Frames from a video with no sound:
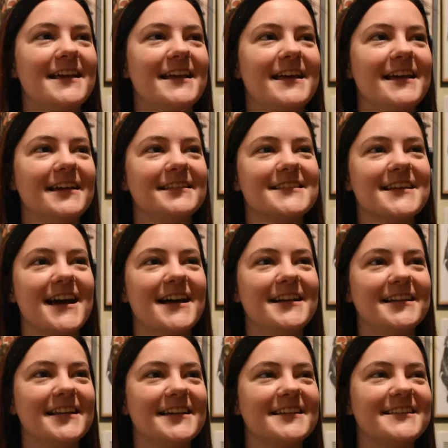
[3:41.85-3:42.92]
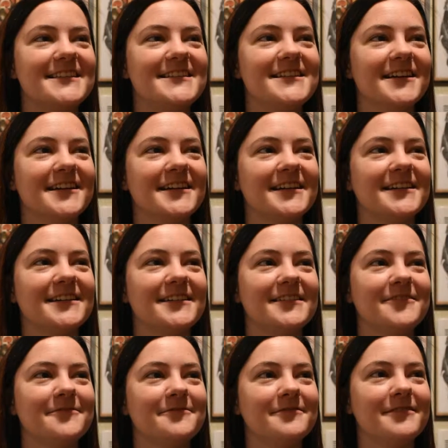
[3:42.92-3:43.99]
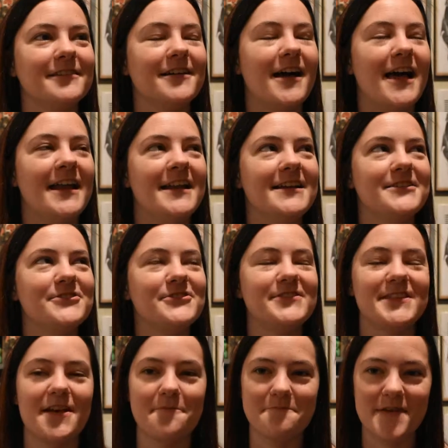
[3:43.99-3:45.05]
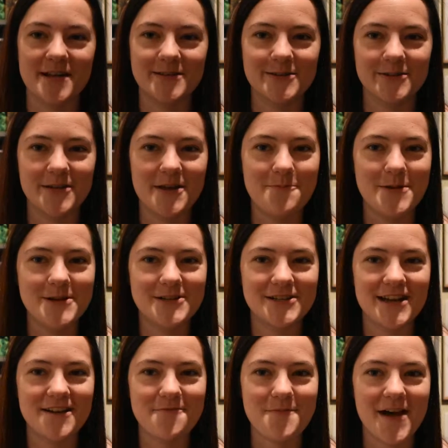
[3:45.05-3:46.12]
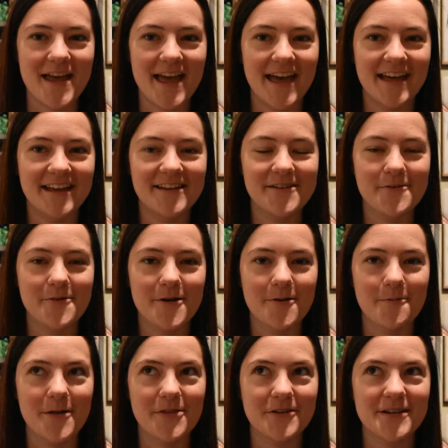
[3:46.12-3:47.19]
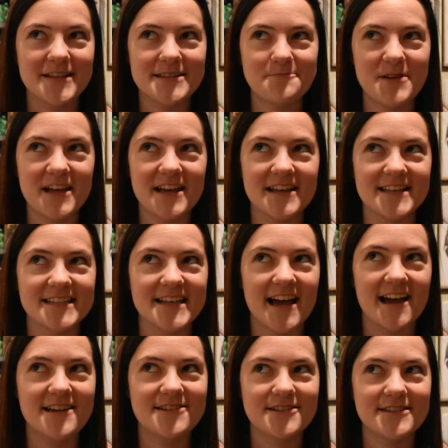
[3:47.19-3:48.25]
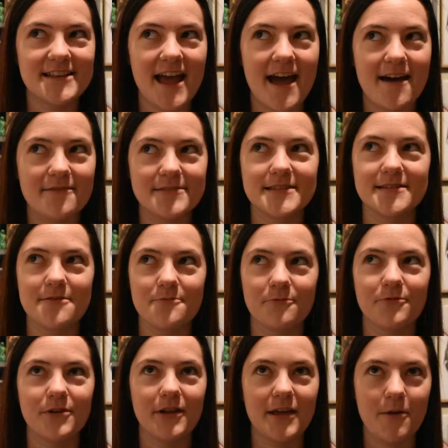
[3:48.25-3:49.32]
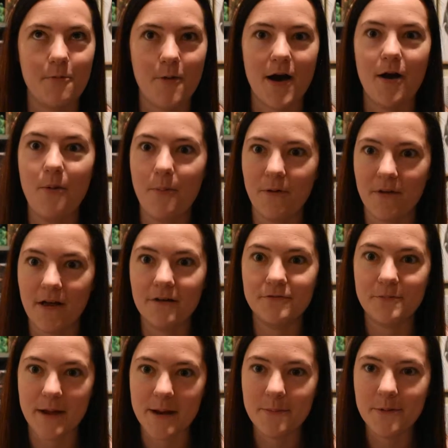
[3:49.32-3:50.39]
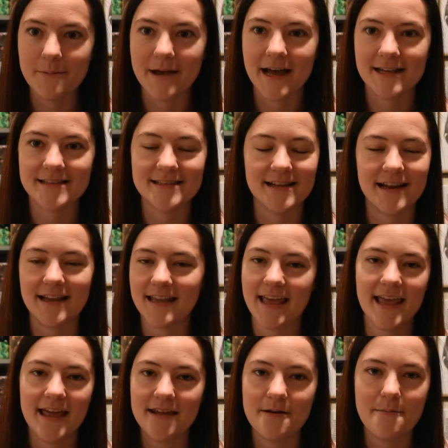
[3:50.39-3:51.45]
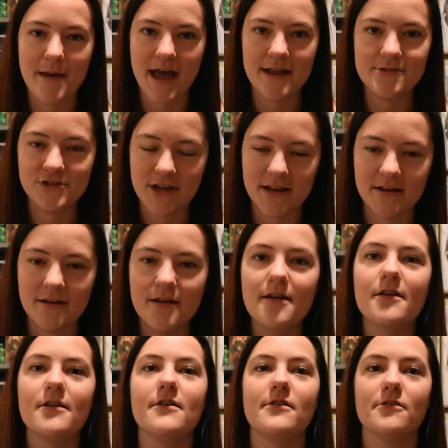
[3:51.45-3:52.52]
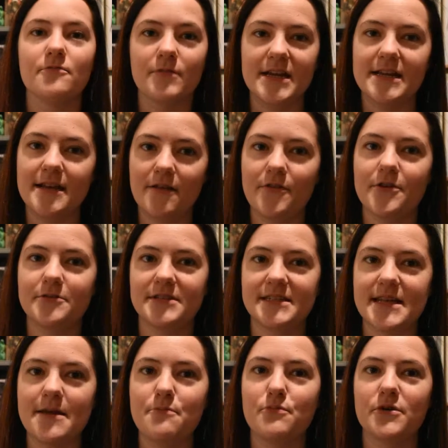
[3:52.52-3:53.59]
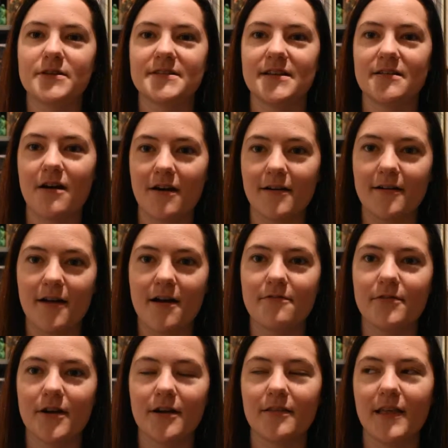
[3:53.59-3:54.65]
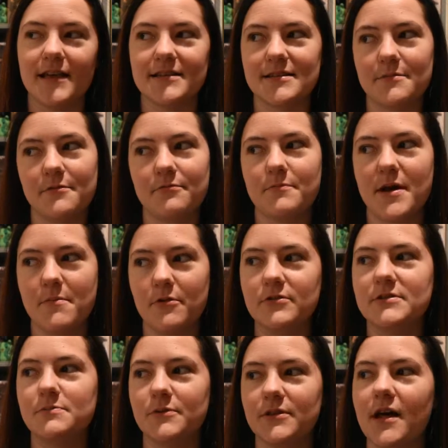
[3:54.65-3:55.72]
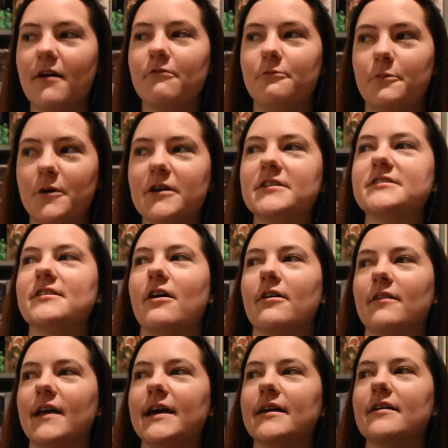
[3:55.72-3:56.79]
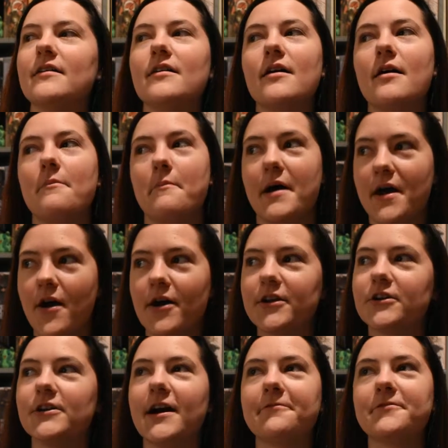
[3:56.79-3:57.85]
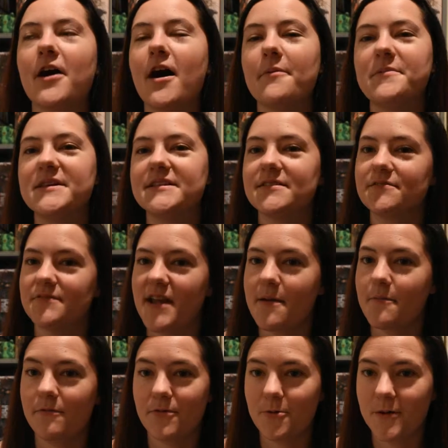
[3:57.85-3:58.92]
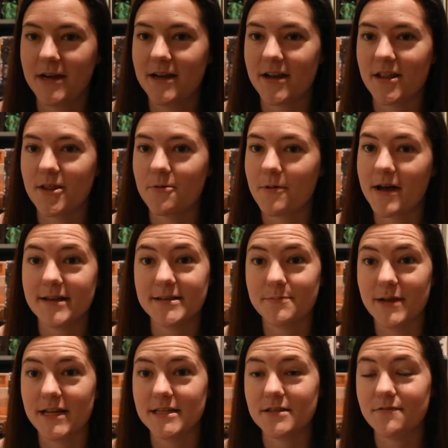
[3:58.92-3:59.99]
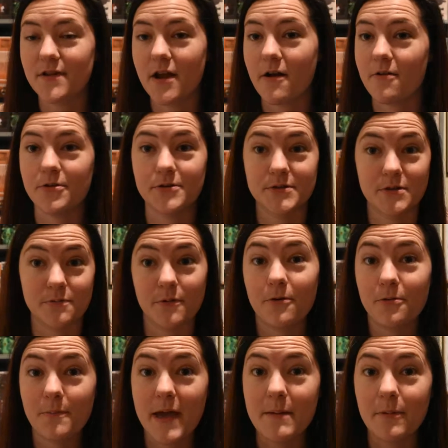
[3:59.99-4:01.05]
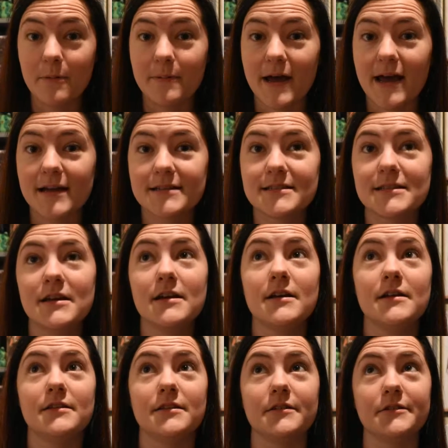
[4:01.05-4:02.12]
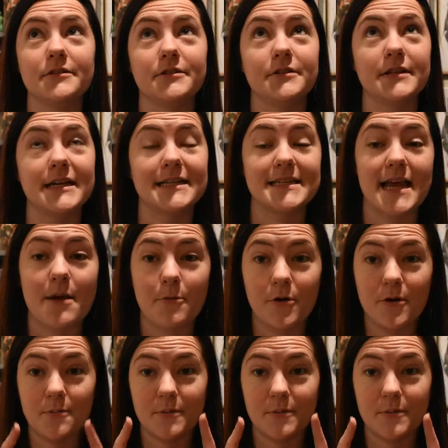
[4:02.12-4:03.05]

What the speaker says: it's kind of like stuck an interesting mental image in my head, or whether it's because I just have some really well-beloved paperbacks that I can't imagine reading those same books in hardcover. Like some of my most beloved books are like my autographed copies of Name of the Wind and The Wise Man's Fear. Those are both paperbacks. The little like Tamara